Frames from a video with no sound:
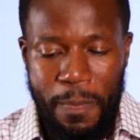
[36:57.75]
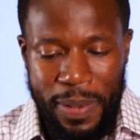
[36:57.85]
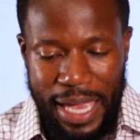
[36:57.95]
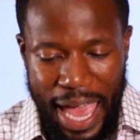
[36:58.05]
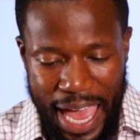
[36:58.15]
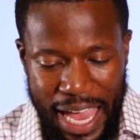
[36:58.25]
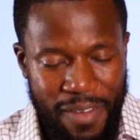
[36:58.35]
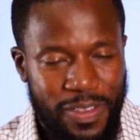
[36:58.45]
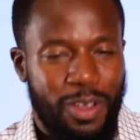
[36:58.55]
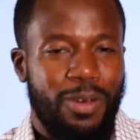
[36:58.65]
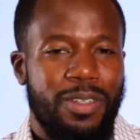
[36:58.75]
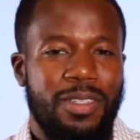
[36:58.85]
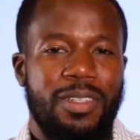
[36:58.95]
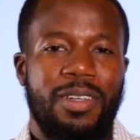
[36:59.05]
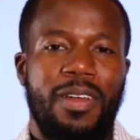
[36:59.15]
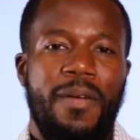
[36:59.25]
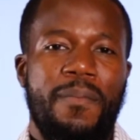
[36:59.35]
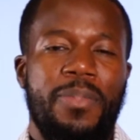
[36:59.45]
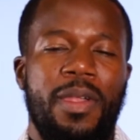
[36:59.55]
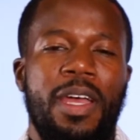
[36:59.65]
behaviors.
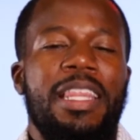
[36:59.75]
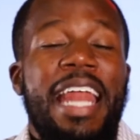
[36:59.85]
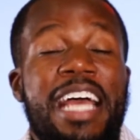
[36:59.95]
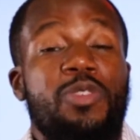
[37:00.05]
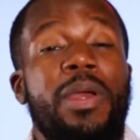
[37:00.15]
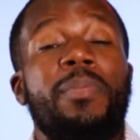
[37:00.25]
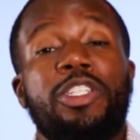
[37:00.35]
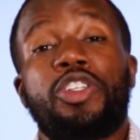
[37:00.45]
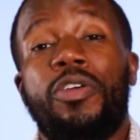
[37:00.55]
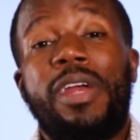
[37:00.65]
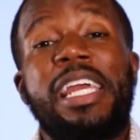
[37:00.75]
That as we mature